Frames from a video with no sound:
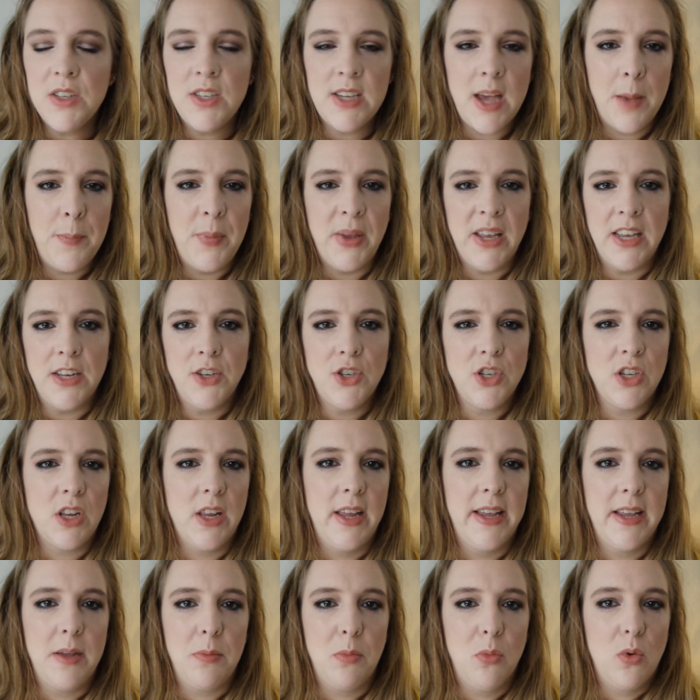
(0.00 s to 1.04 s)
tapping into
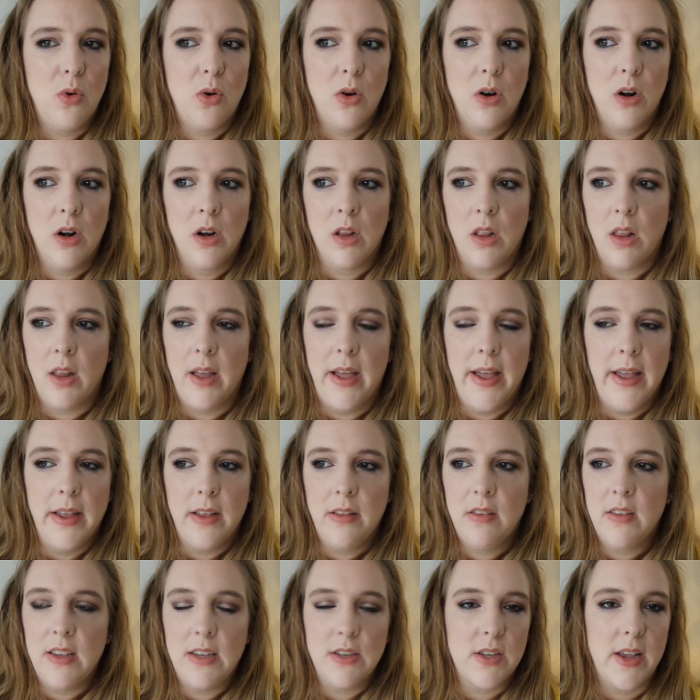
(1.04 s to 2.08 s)
more
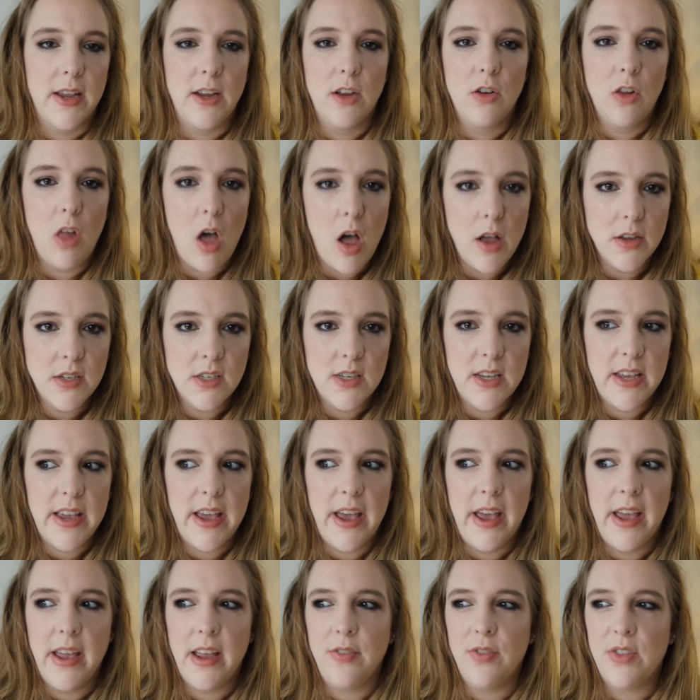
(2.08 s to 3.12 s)
things like
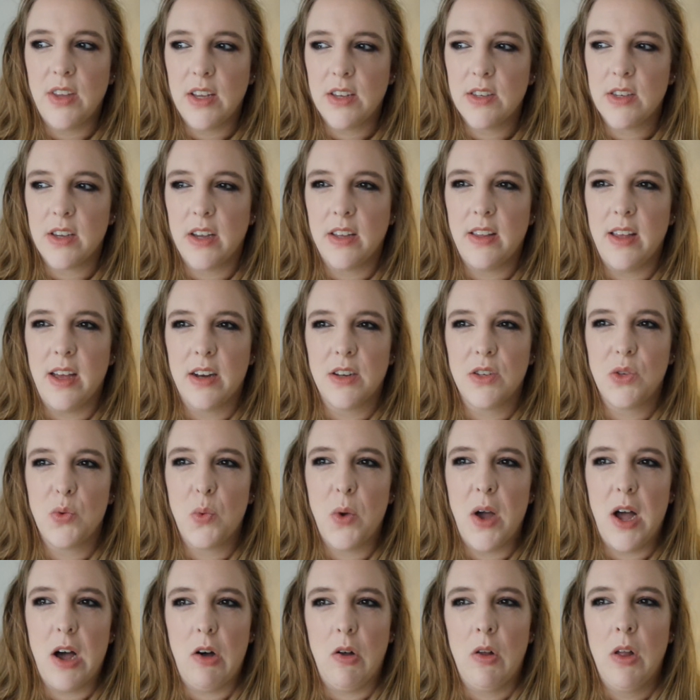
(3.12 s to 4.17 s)
Glossier and things like that as
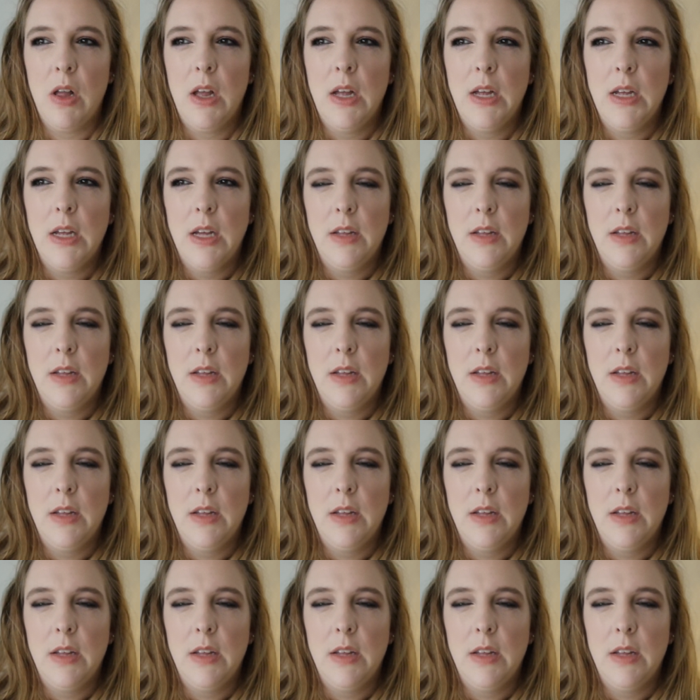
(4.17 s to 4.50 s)
well.